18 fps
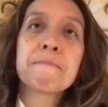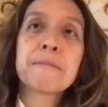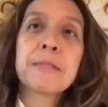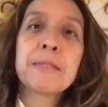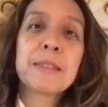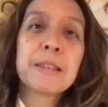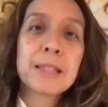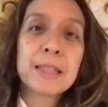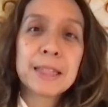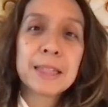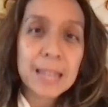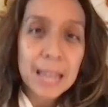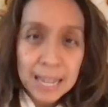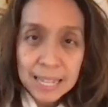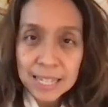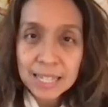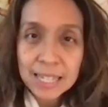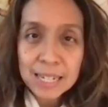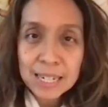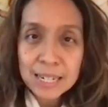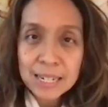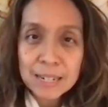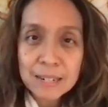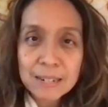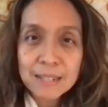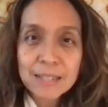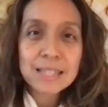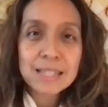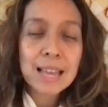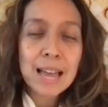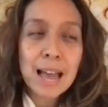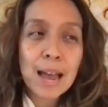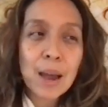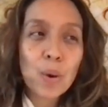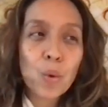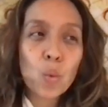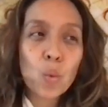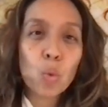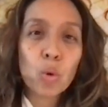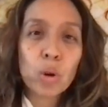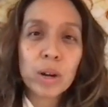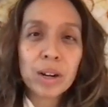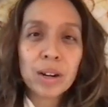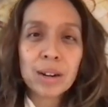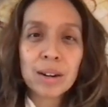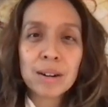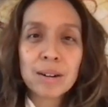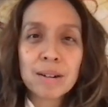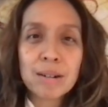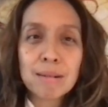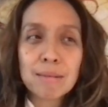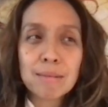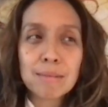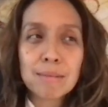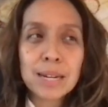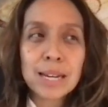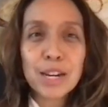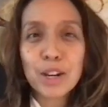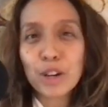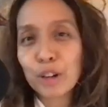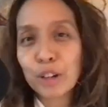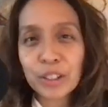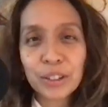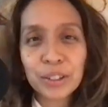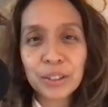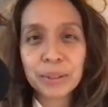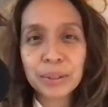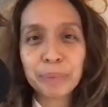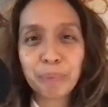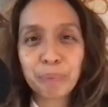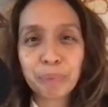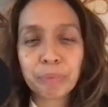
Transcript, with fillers: the lesson that we're here to learn.